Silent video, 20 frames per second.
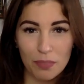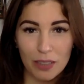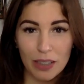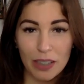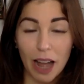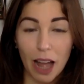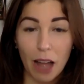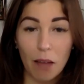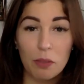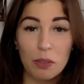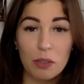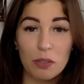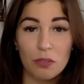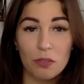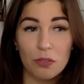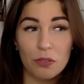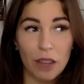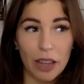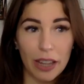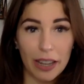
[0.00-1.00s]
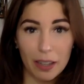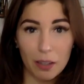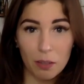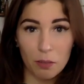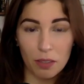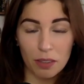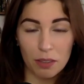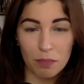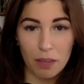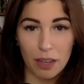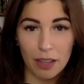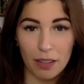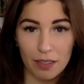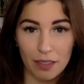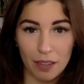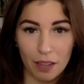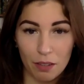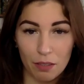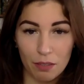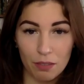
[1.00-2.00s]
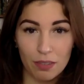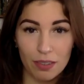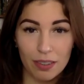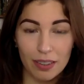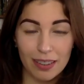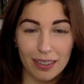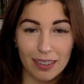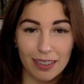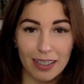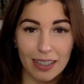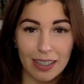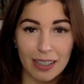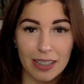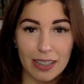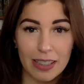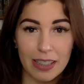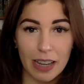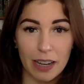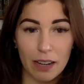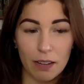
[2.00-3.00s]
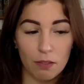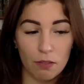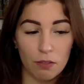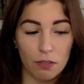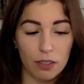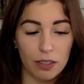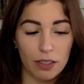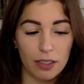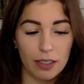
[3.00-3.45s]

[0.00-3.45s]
And I was fighting with myself instead of